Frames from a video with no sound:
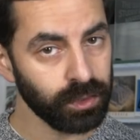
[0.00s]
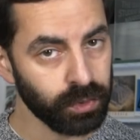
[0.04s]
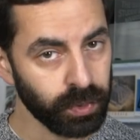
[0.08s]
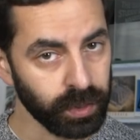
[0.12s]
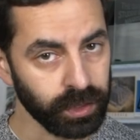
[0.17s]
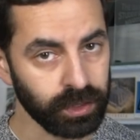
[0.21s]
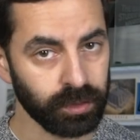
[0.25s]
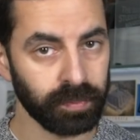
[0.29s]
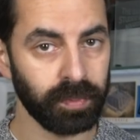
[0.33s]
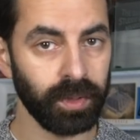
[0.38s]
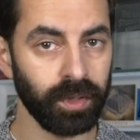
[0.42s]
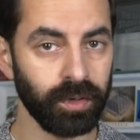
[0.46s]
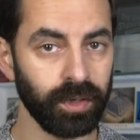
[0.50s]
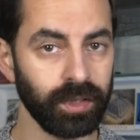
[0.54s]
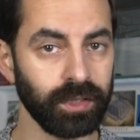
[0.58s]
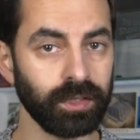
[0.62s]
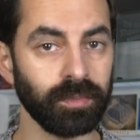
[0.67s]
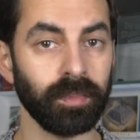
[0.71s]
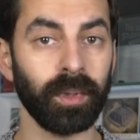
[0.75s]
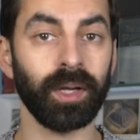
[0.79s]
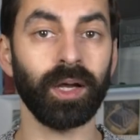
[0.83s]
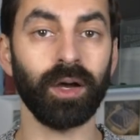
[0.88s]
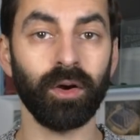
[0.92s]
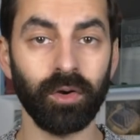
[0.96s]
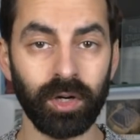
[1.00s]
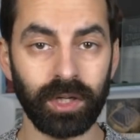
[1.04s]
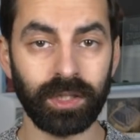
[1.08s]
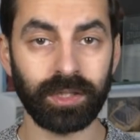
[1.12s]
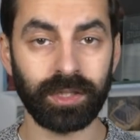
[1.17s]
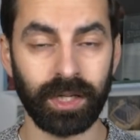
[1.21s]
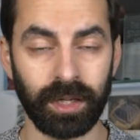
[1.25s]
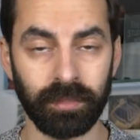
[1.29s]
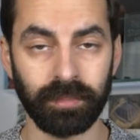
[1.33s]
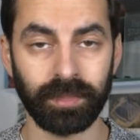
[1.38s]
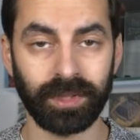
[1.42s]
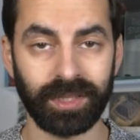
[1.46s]
to experience my own
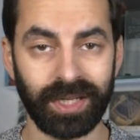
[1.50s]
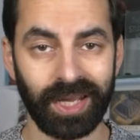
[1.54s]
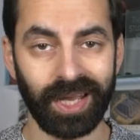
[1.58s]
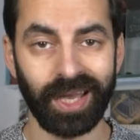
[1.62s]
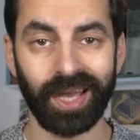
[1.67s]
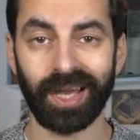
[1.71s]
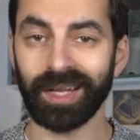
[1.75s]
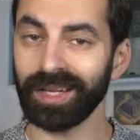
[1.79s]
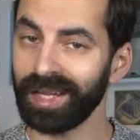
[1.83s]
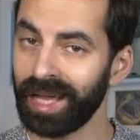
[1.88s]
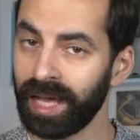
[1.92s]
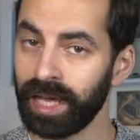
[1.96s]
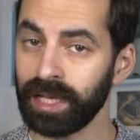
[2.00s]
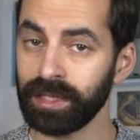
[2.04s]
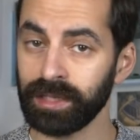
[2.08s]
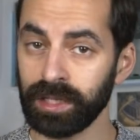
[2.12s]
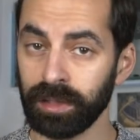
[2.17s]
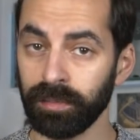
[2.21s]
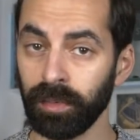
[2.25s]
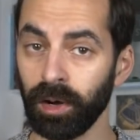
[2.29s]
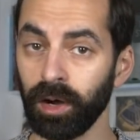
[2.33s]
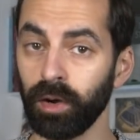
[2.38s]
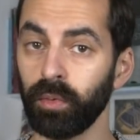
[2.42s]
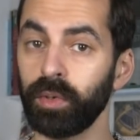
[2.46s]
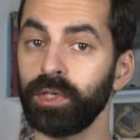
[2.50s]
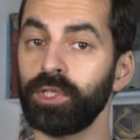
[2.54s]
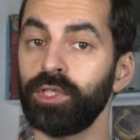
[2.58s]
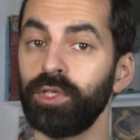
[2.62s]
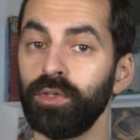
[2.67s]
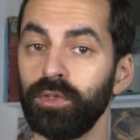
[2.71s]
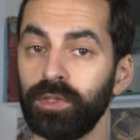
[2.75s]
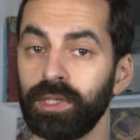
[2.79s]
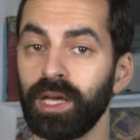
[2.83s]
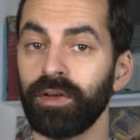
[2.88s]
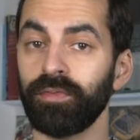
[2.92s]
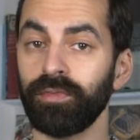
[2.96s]
attempt at ASMR, which
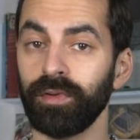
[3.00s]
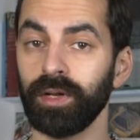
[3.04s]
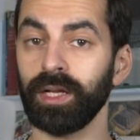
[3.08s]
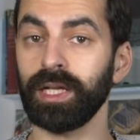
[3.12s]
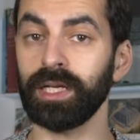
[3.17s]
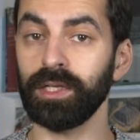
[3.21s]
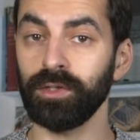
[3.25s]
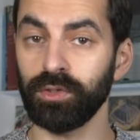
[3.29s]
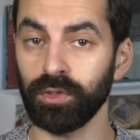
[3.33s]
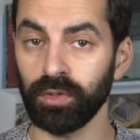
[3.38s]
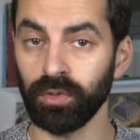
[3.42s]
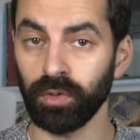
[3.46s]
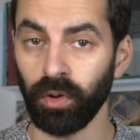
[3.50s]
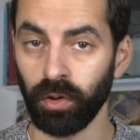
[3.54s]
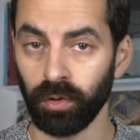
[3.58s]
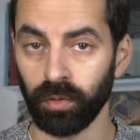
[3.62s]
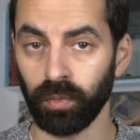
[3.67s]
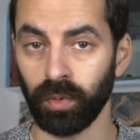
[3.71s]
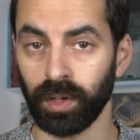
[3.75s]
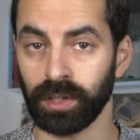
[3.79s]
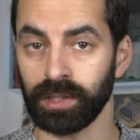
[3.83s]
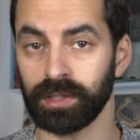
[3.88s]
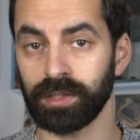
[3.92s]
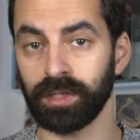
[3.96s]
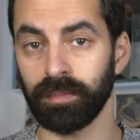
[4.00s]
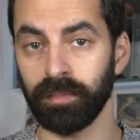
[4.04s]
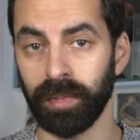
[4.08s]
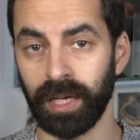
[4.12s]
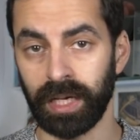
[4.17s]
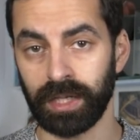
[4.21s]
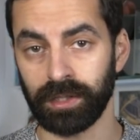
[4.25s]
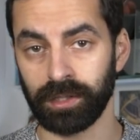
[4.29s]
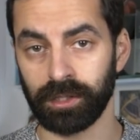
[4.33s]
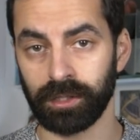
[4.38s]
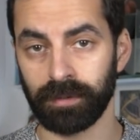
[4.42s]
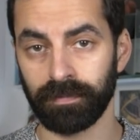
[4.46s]
you definitely do not want to
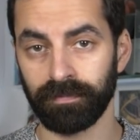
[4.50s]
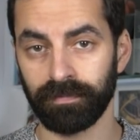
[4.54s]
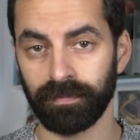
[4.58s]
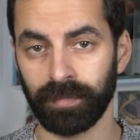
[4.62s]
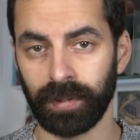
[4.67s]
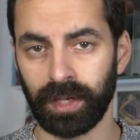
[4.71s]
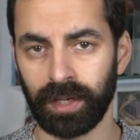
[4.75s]
miss.